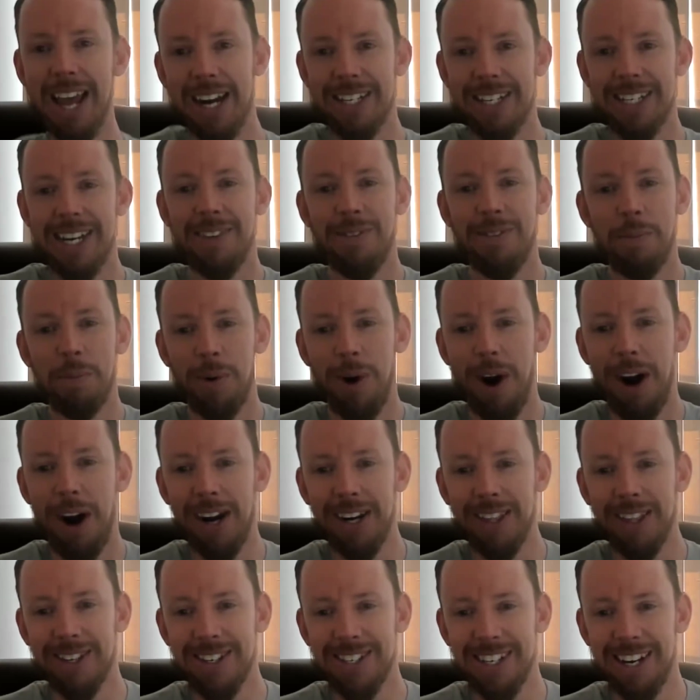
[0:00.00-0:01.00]
actually have a
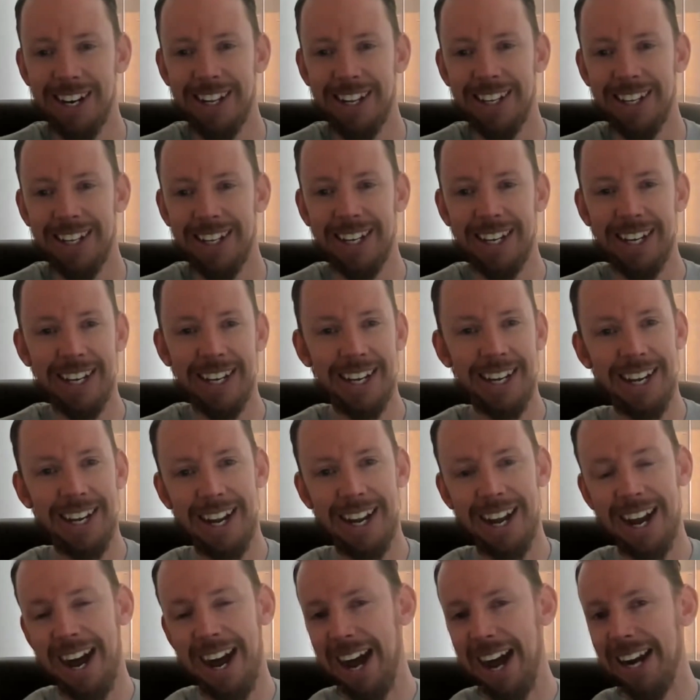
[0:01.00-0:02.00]
product they're selling?
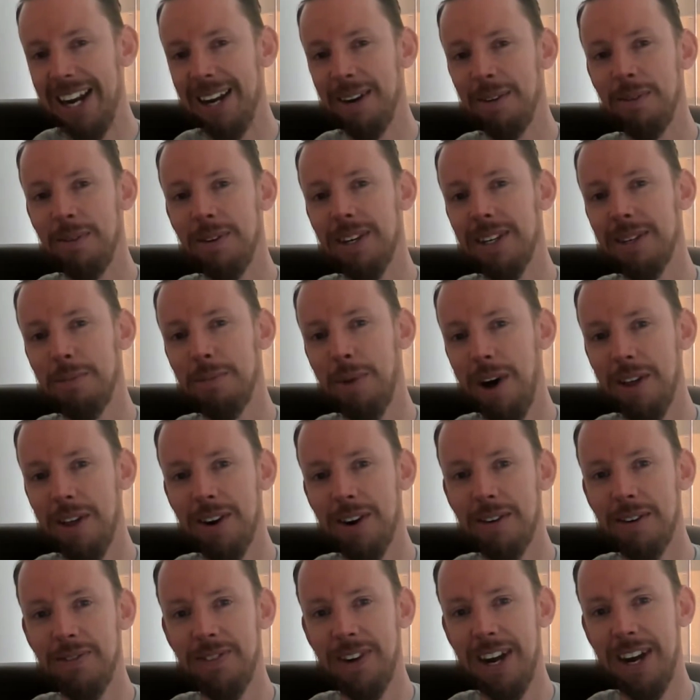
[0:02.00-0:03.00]
I didn't
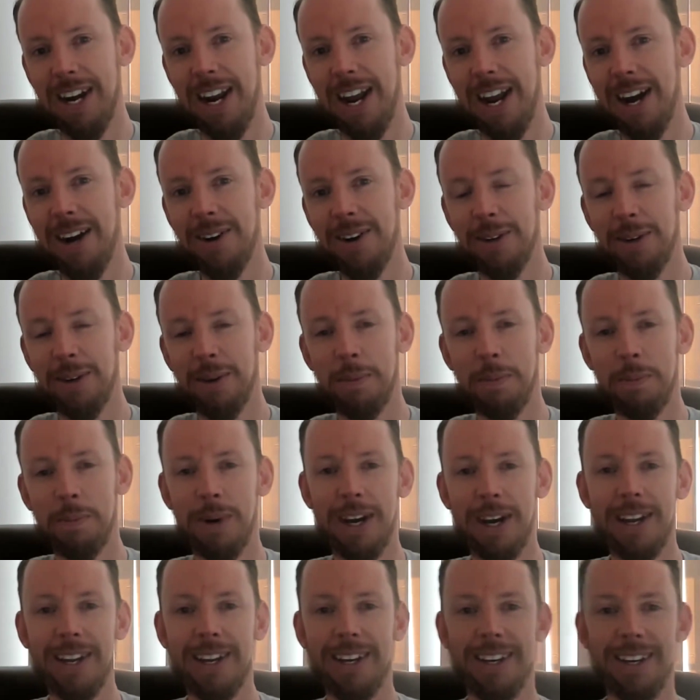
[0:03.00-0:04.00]
bother to find out,
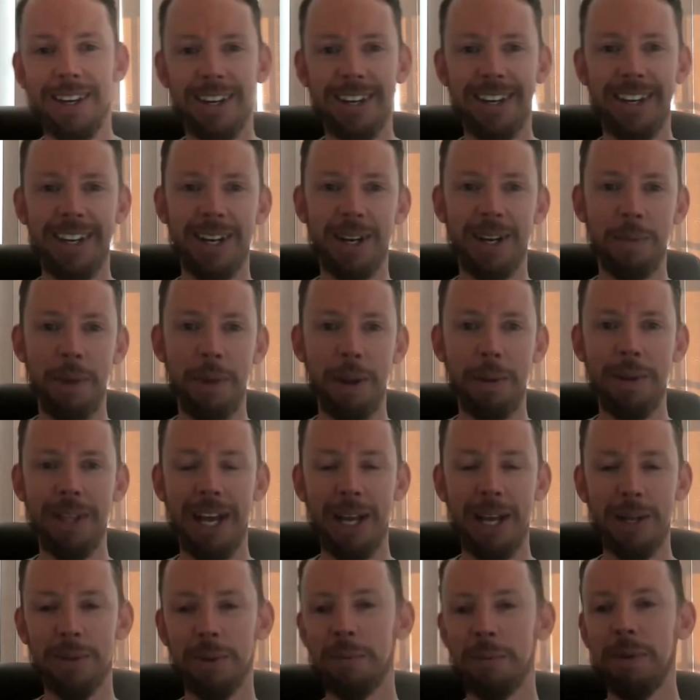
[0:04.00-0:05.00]
but maybe
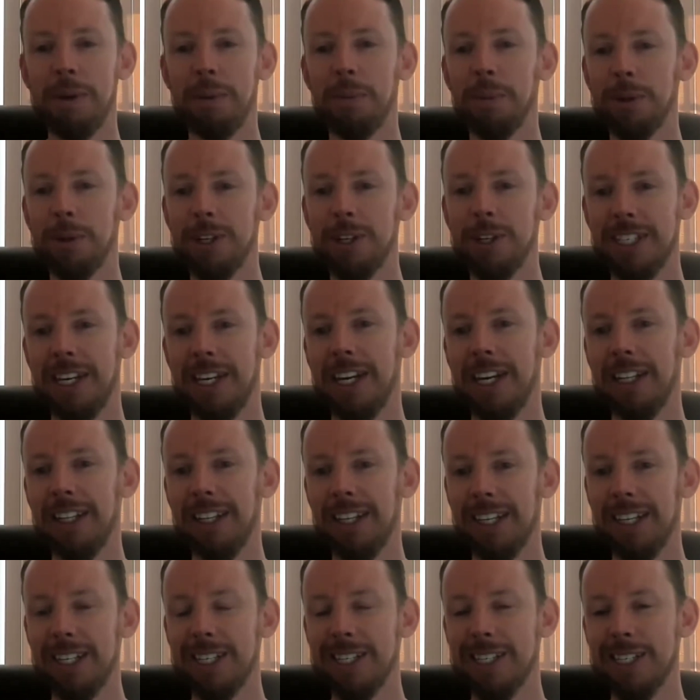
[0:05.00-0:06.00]
that's what people are saying.
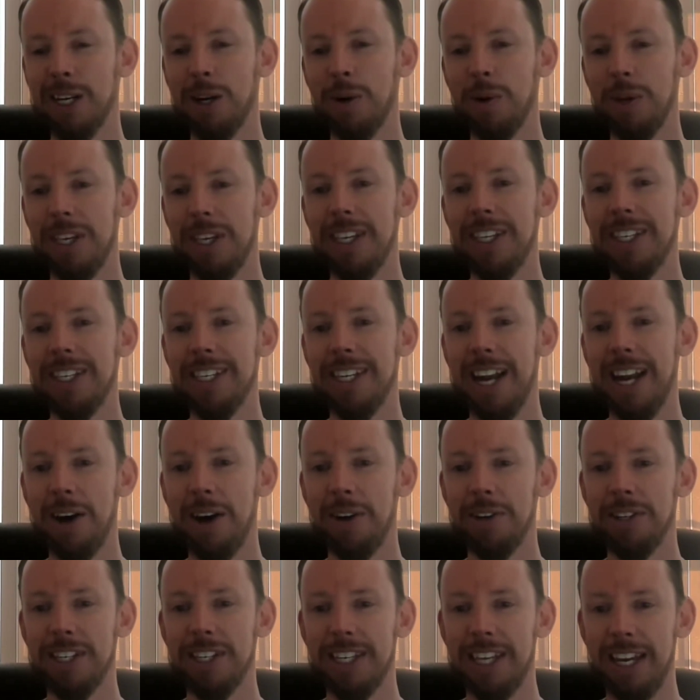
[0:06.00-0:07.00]
Like it's so easy
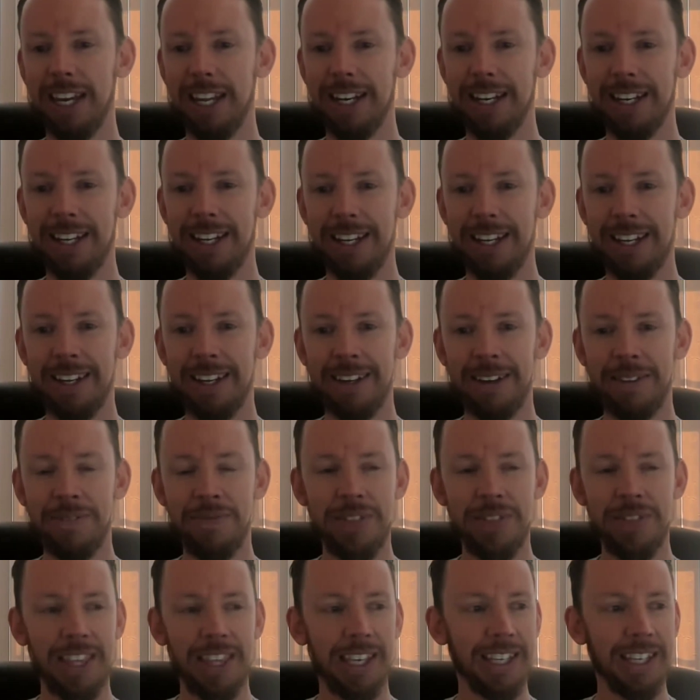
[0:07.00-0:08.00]
now to get
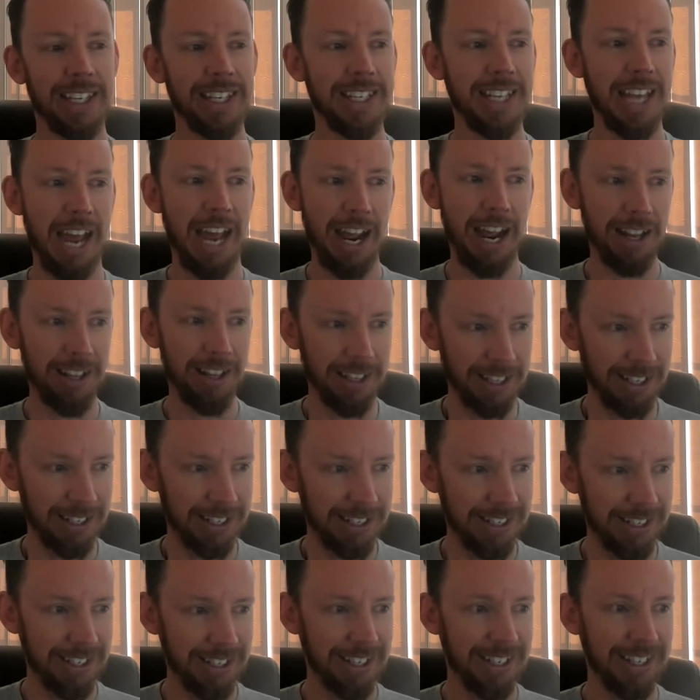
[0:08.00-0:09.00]

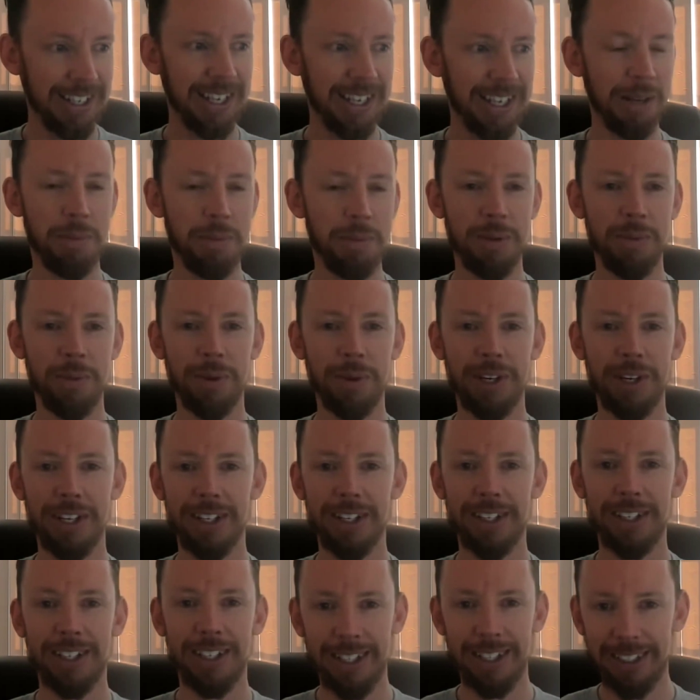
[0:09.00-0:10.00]
talent, to get people
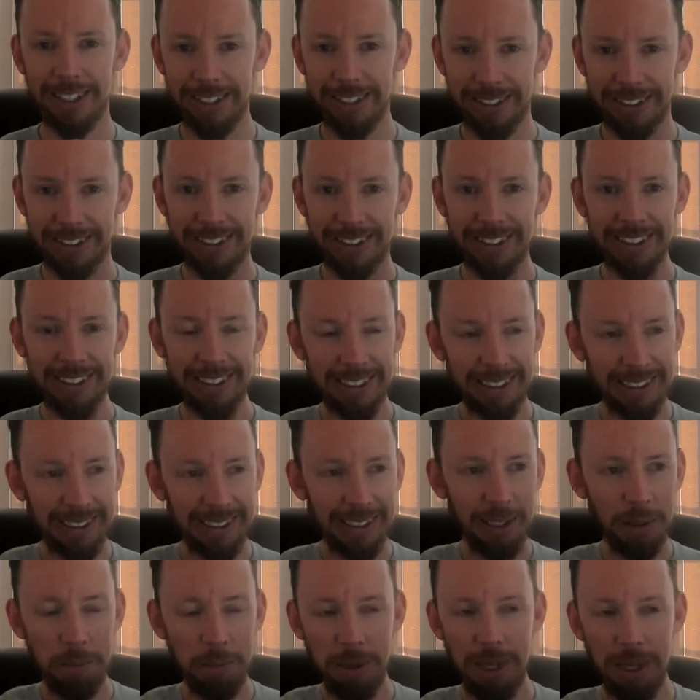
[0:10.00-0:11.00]

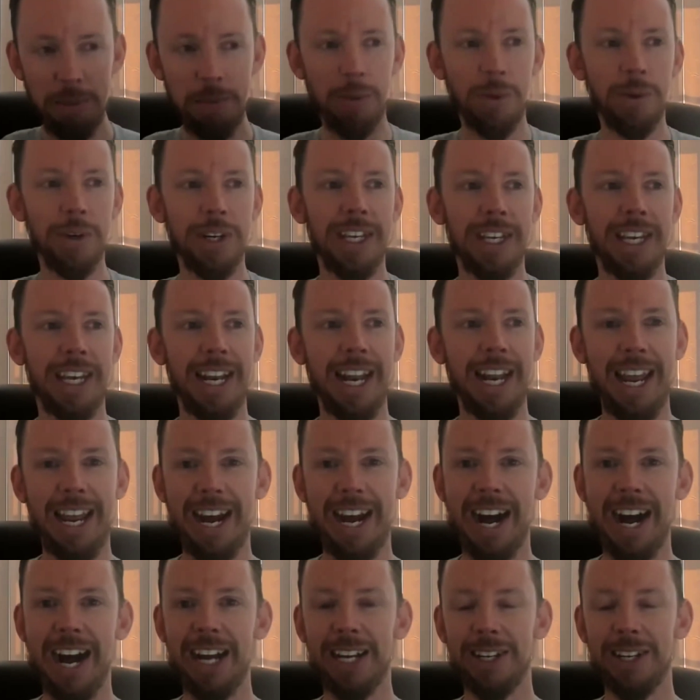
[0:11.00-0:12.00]
to get
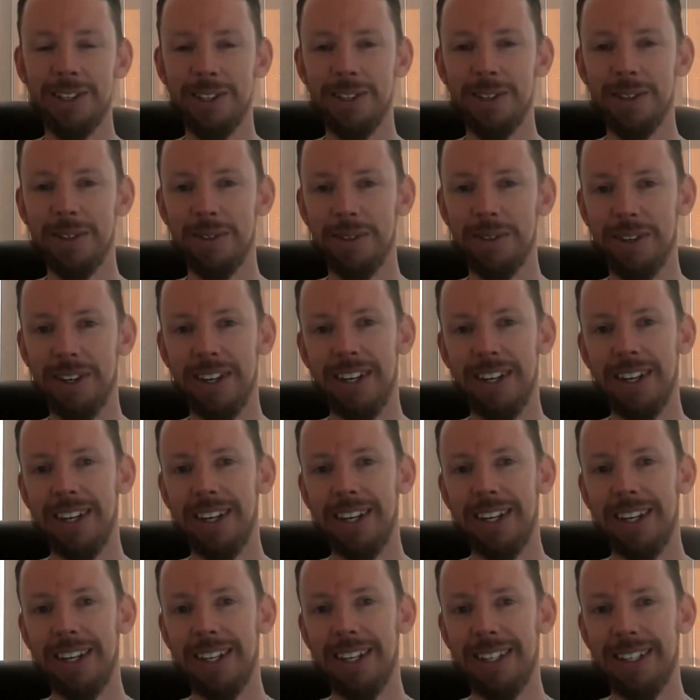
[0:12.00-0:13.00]
AI to
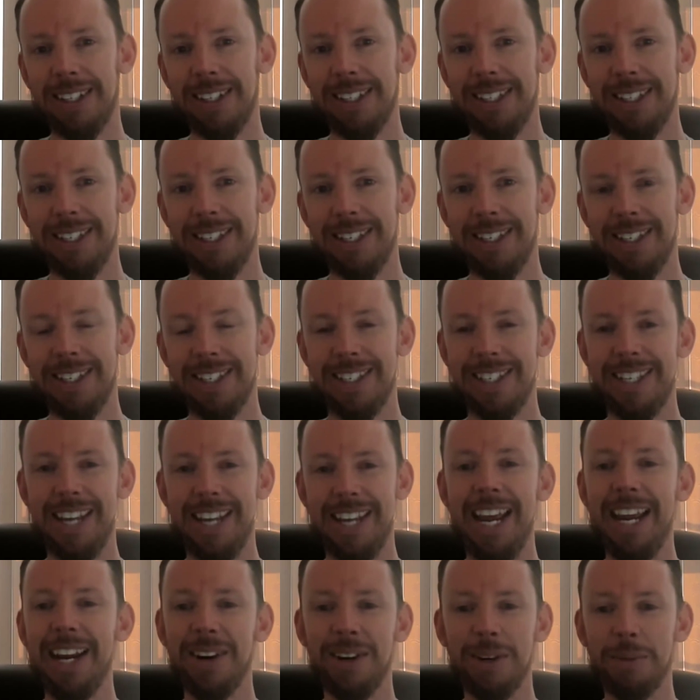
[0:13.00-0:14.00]

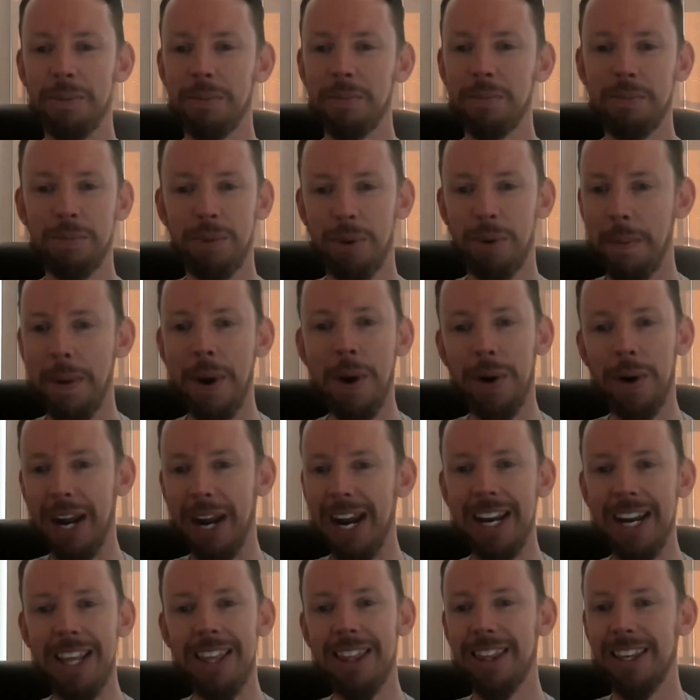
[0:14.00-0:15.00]
say or promote
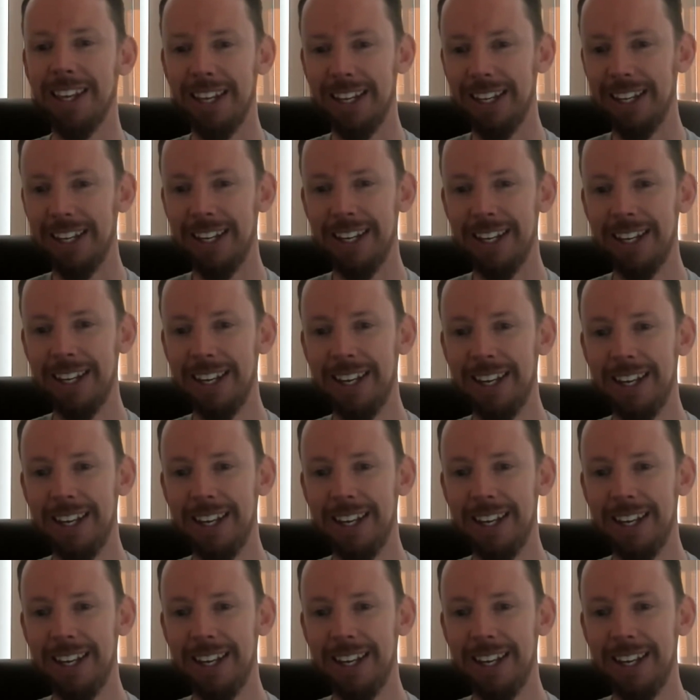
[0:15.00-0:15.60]
anything.